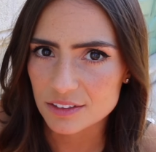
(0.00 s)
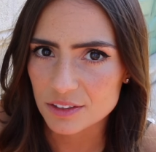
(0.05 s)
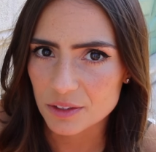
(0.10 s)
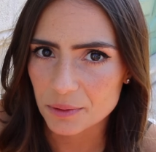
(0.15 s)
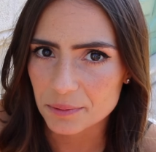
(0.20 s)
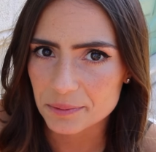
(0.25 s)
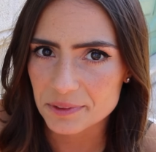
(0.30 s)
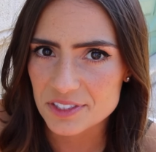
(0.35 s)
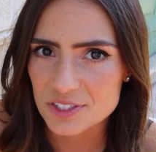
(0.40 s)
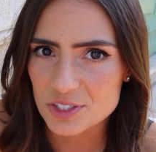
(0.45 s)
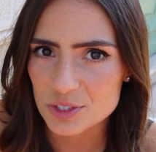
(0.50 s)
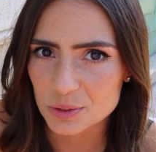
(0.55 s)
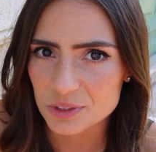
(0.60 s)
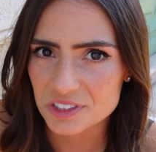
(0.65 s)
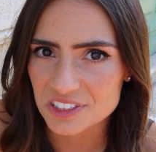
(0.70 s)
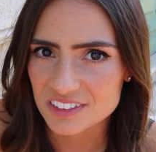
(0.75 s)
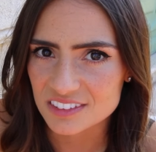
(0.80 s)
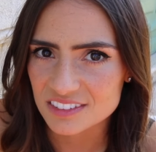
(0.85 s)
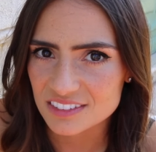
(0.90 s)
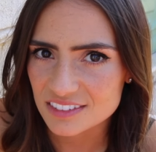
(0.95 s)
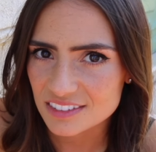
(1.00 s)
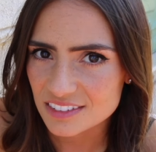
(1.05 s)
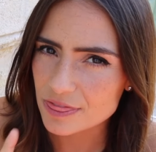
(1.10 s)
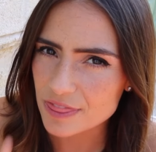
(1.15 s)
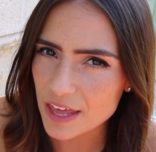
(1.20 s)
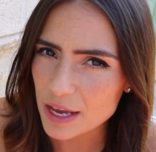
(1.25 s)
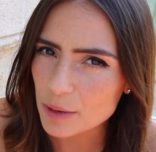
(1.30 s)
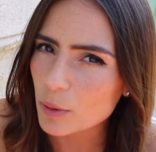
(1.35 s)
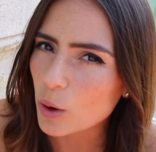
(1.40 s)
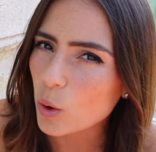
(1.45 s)
No one wants Jordan.
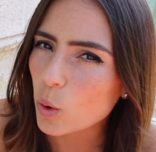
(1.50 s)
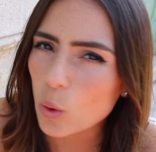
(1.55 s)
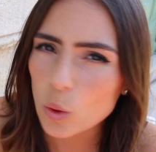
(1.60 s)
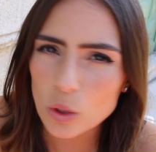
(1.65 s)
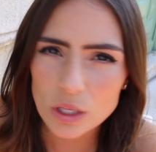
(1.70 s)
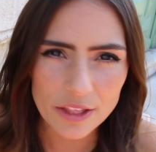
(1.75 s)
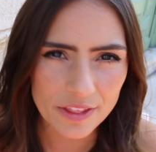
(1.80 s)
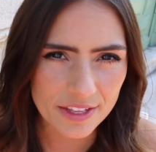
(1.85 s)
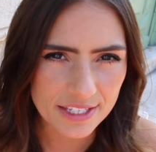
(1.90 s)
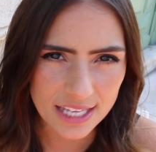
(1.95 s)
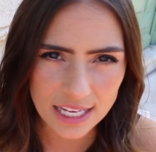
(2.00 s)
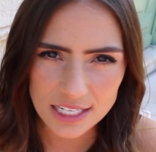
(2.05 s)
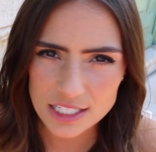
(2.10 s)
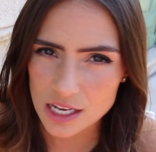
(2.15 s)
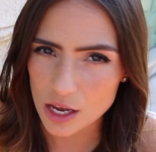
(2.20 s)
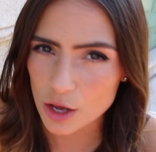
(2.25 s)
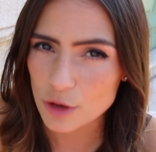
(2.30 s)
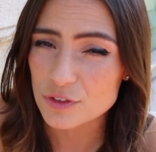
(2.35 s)
They were all at the center